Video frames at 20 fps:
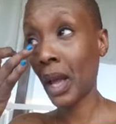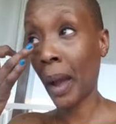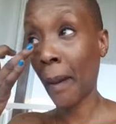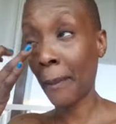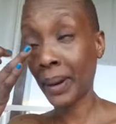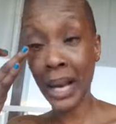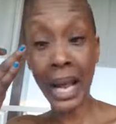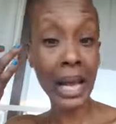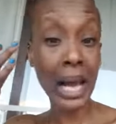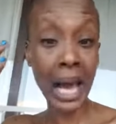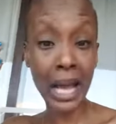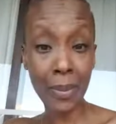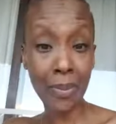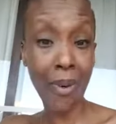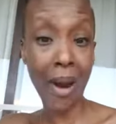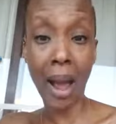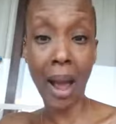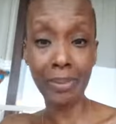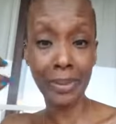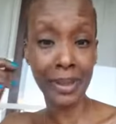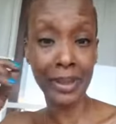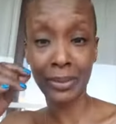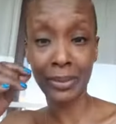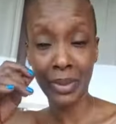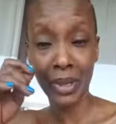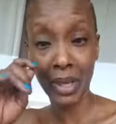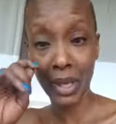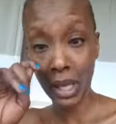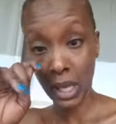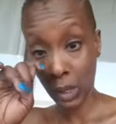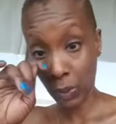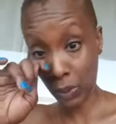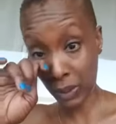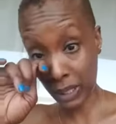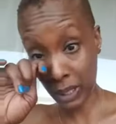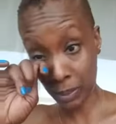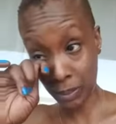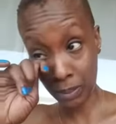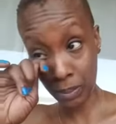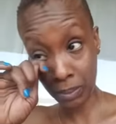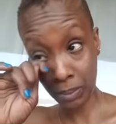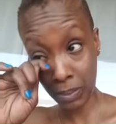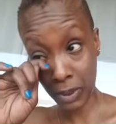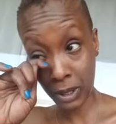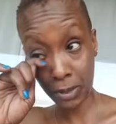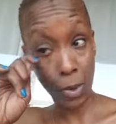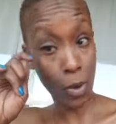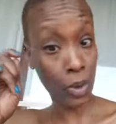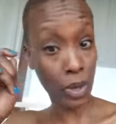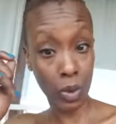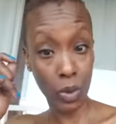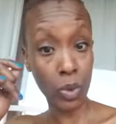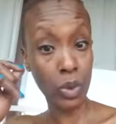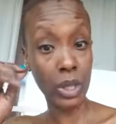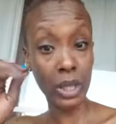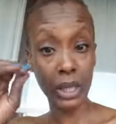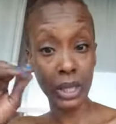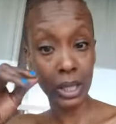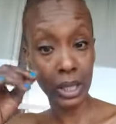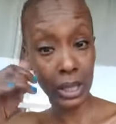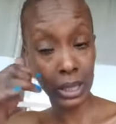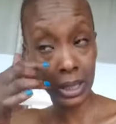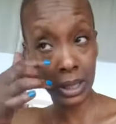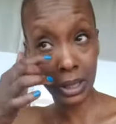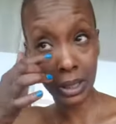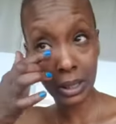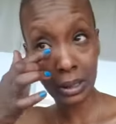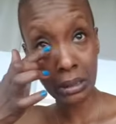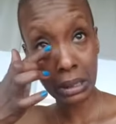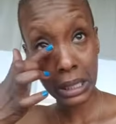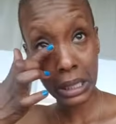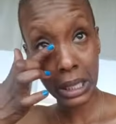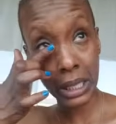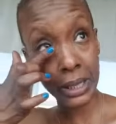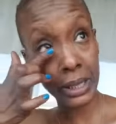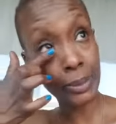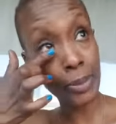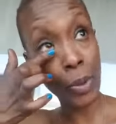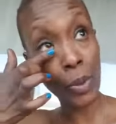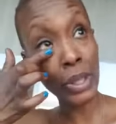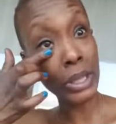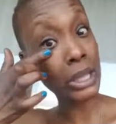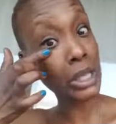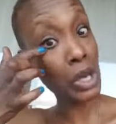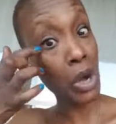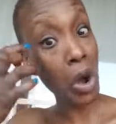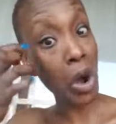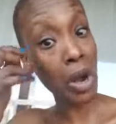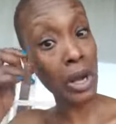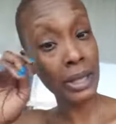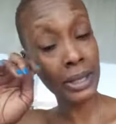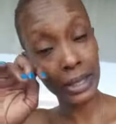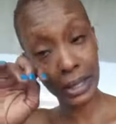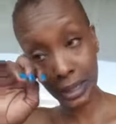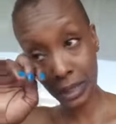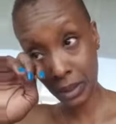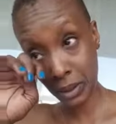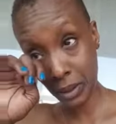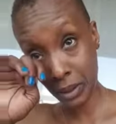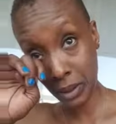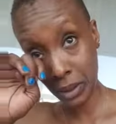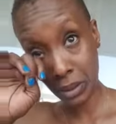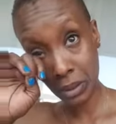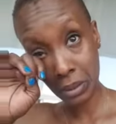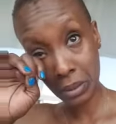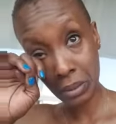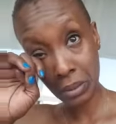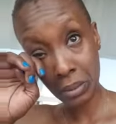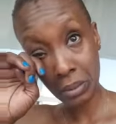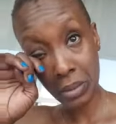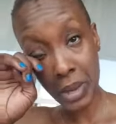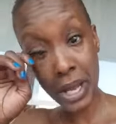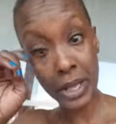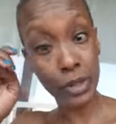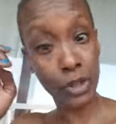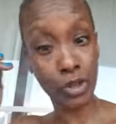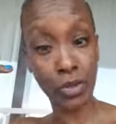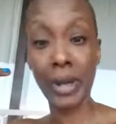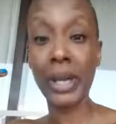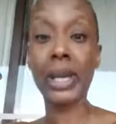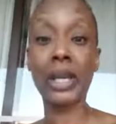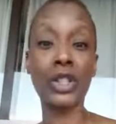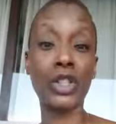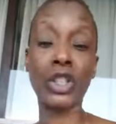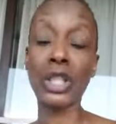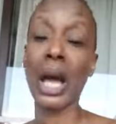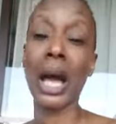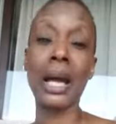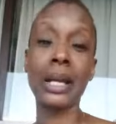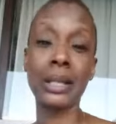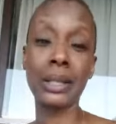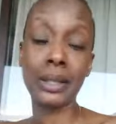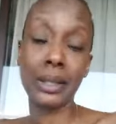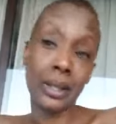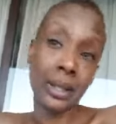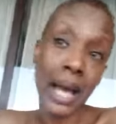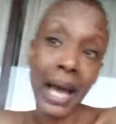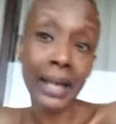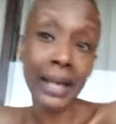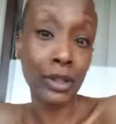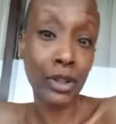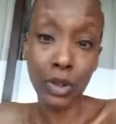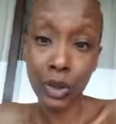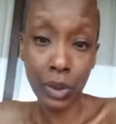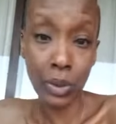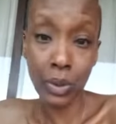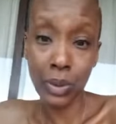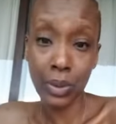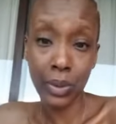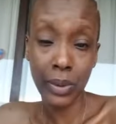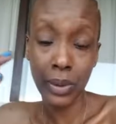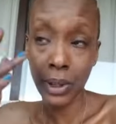But I got a problem with them smoking hookahs and smoking cigars and drinking shots. I do.